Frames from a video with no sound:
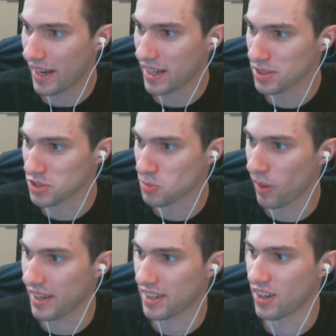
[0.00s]

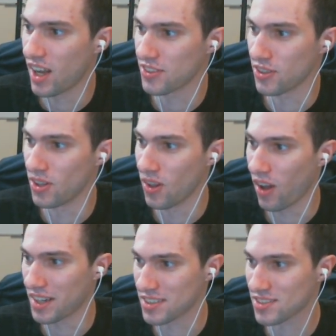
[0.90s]
aerospike nozzle
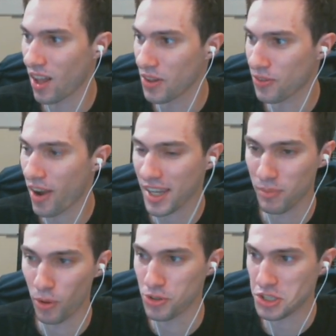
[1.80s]
on a solid rocket
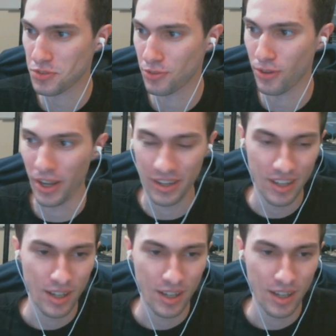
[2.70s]
motor just for fun?